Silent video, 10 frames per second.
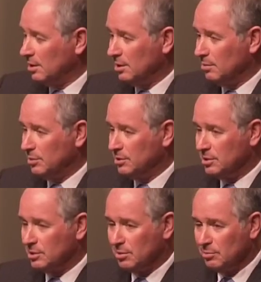in the
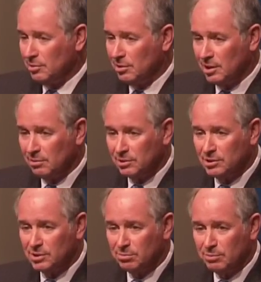business community,
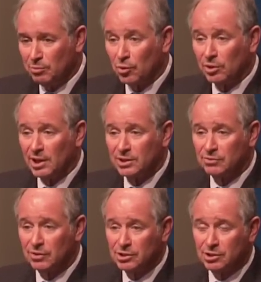which has been more or
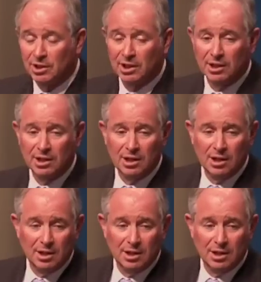less frustrated